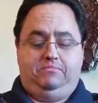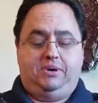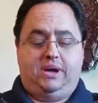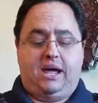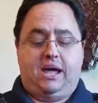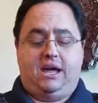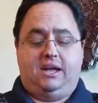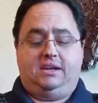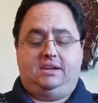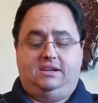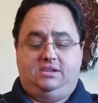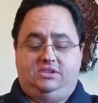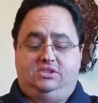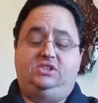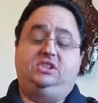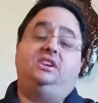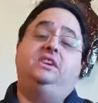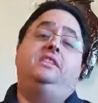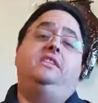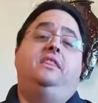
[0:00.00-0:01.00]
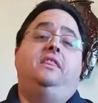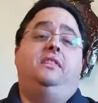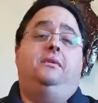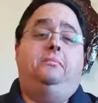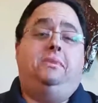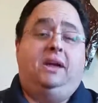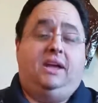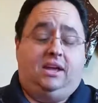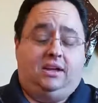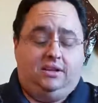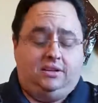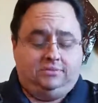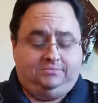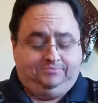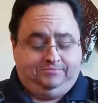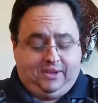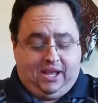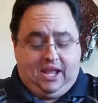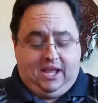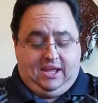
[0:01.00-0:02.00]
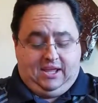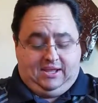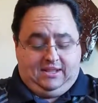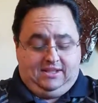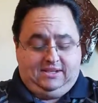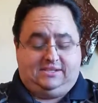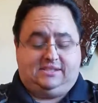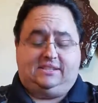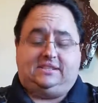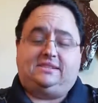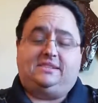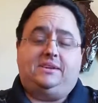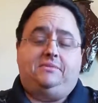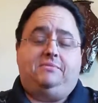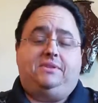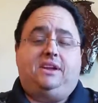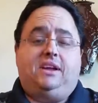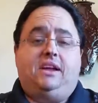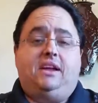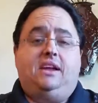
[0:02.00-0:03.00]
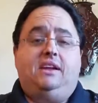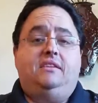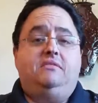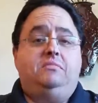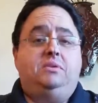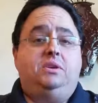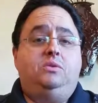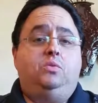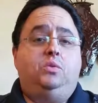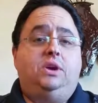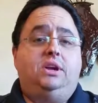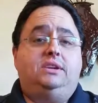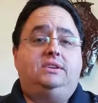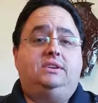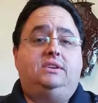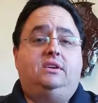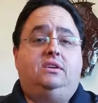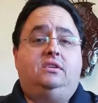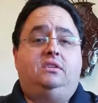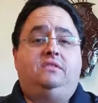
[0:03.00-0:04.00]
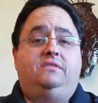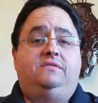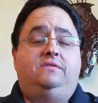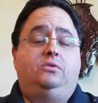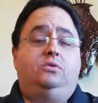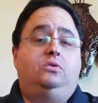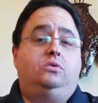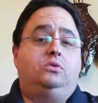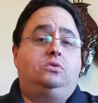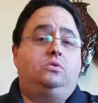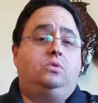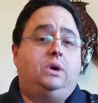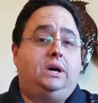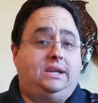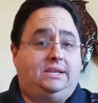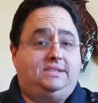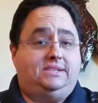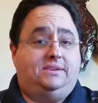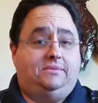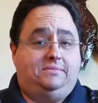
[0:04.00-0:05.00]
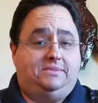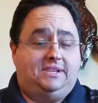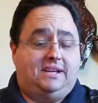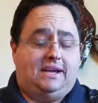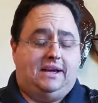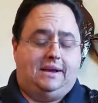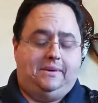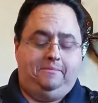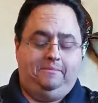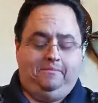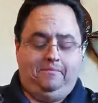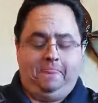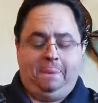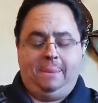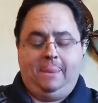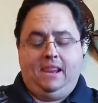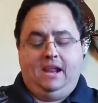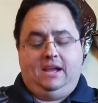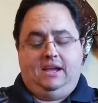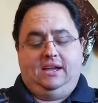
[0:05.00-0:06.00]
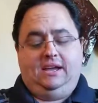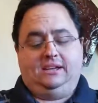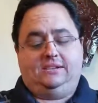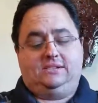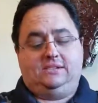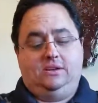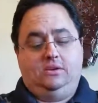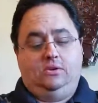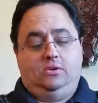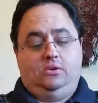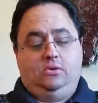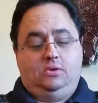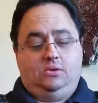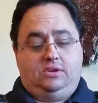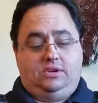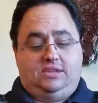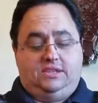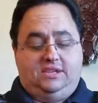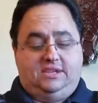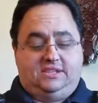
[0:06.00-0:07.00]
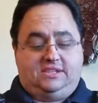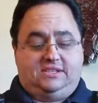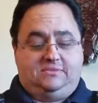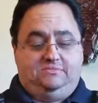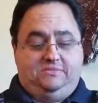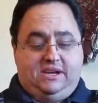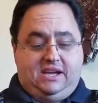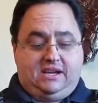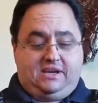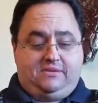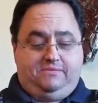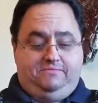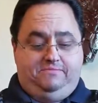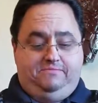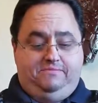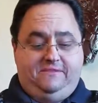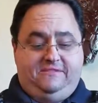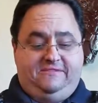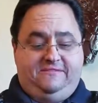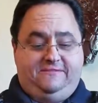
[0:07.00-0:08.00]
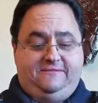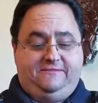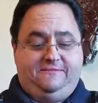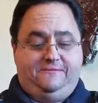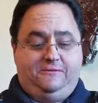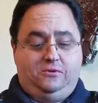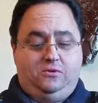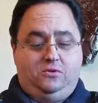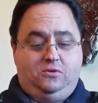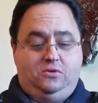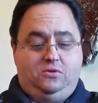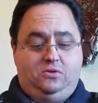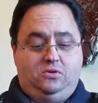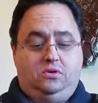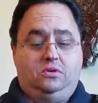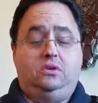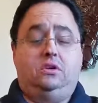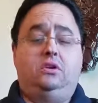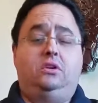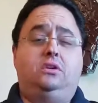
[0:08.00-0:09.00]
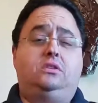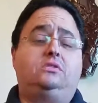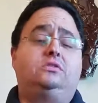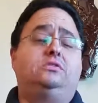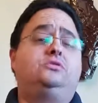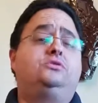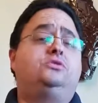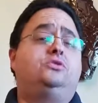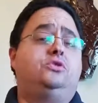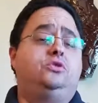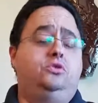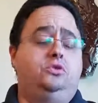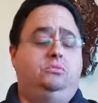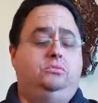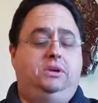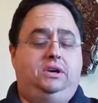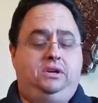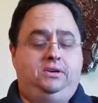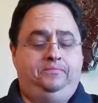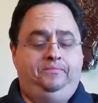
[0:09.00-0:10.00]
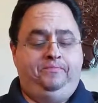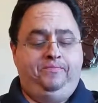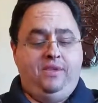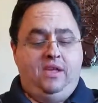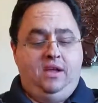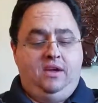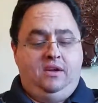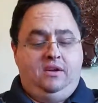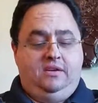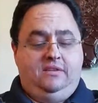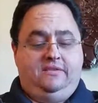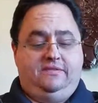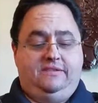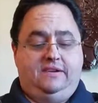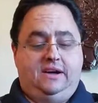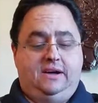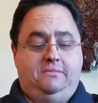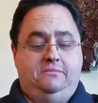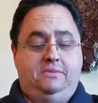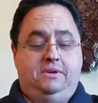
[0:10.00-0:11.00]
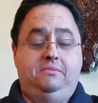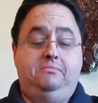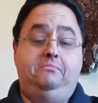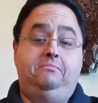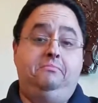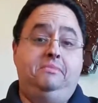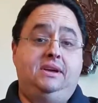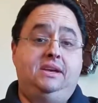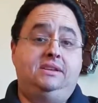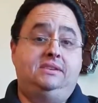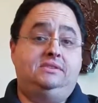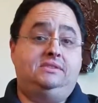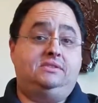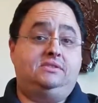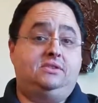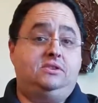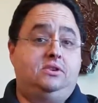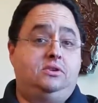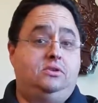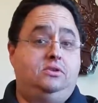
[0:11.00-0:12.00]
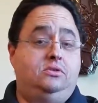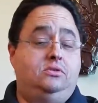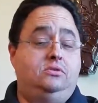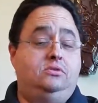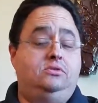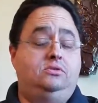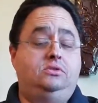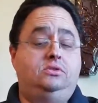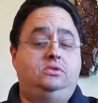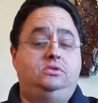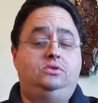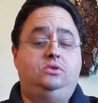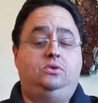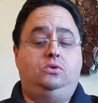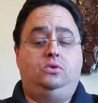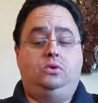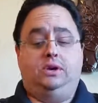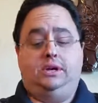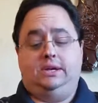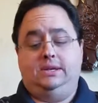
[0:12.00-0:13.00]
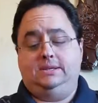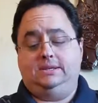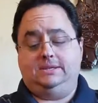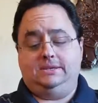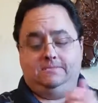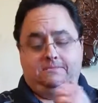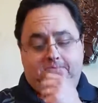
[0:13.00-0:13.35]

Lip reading: package in the mail. This is something I have been waiting on for quite some time. I actually ordered this back before October from Mezco Toyz.